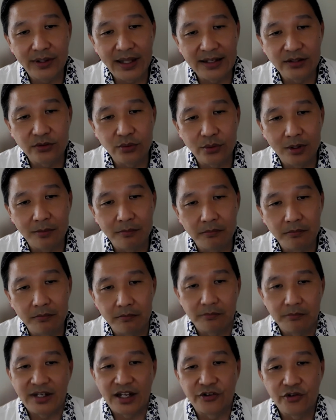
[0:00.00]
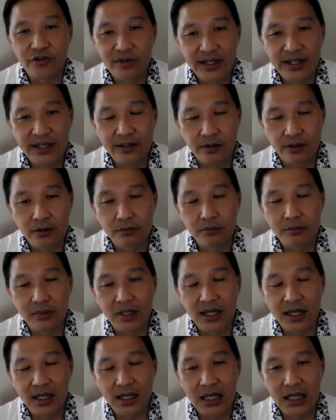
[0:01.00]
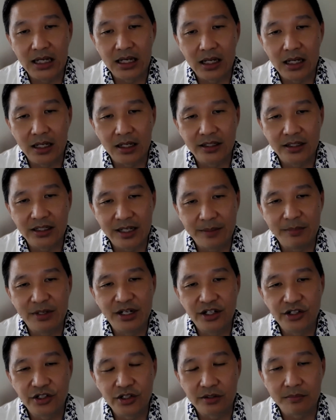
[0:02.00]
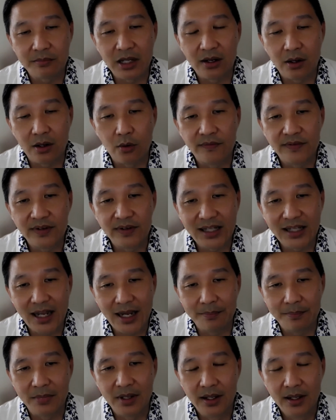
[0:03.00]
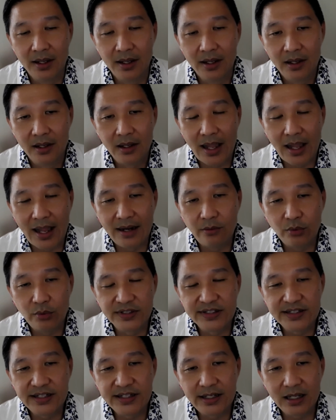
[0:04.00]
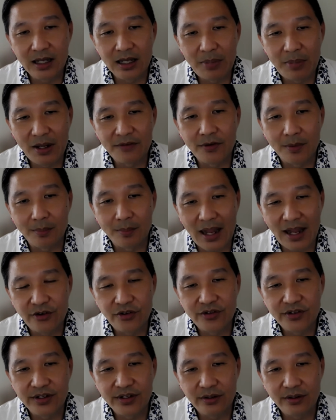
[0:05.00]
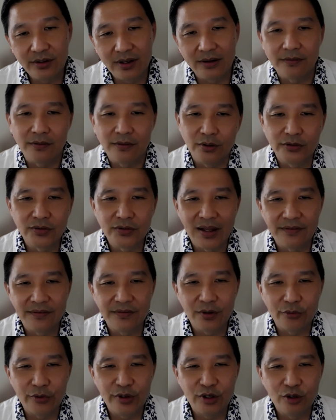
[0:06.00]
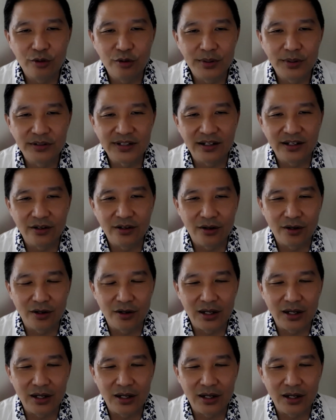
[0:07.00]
gas will naturally, diminish over time. And we'll see, apart from hydrogen, you also have your renewables and